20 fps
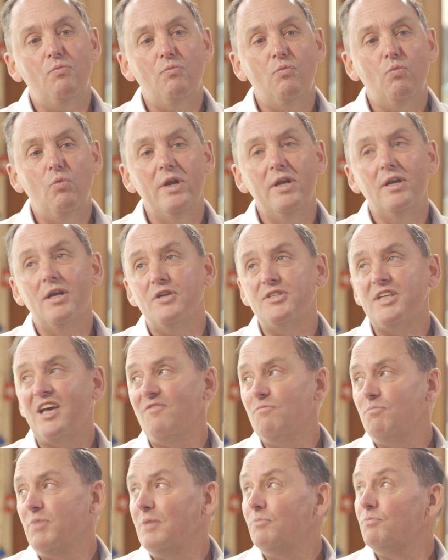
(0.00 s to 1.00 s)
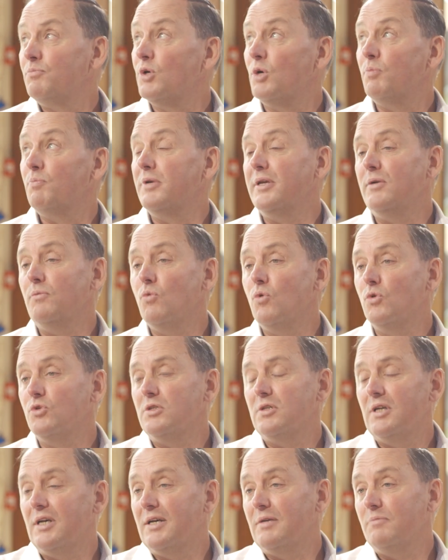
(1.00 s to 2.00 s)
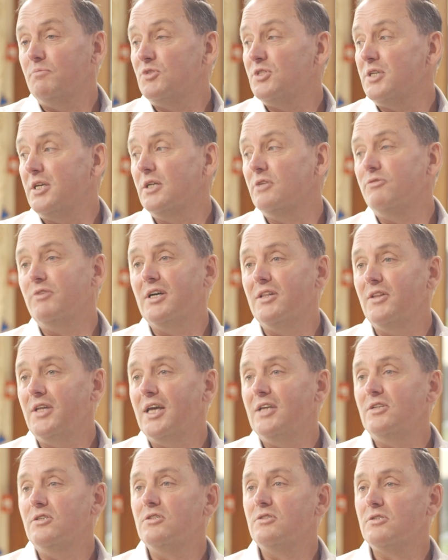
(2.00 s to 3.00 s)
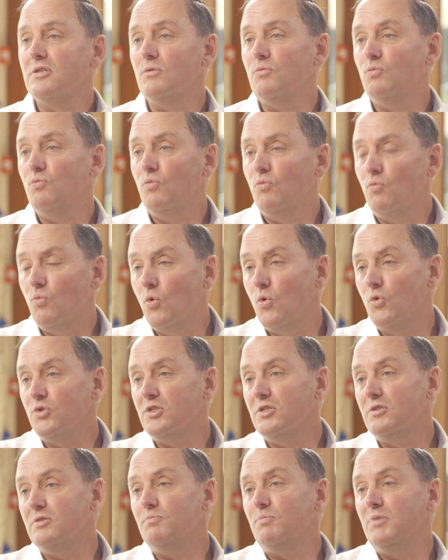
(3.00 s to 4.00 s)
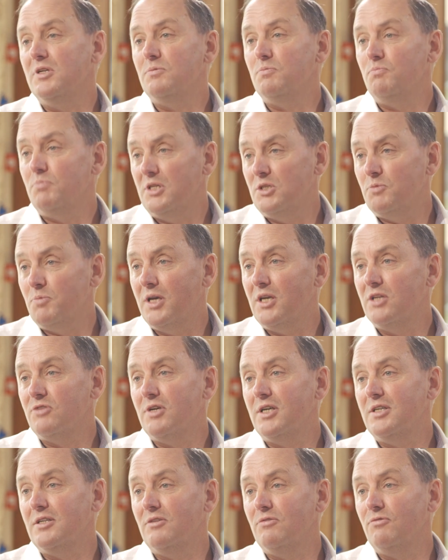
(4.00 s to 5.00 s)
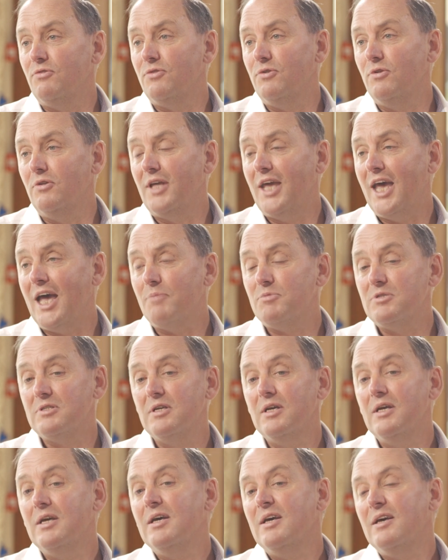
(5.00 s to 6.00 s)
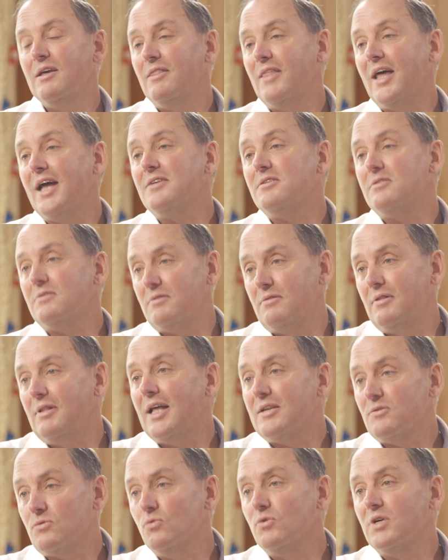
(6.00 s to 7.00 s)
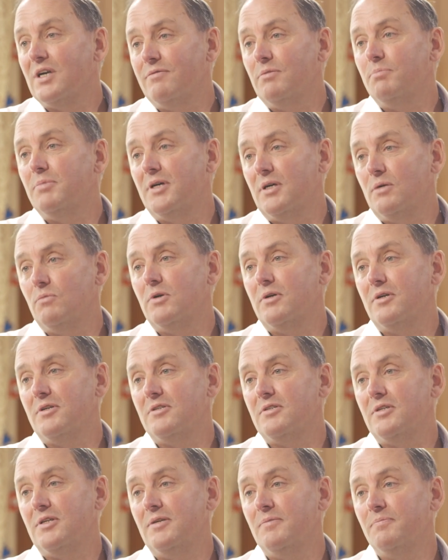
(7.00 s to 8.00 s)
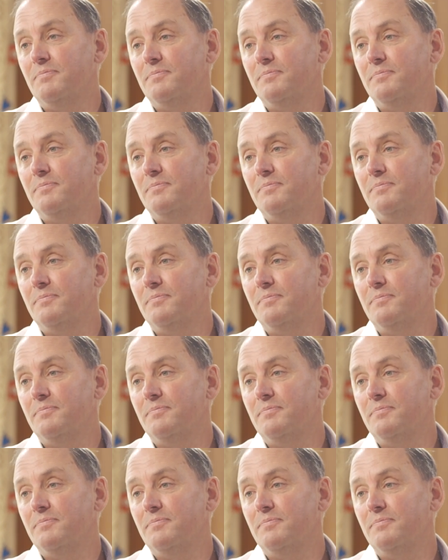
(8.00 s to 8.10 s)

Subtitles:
Windows haven't been properly sealed around the edges, so water is penetrating through the gaps. That's all covered by a warranty.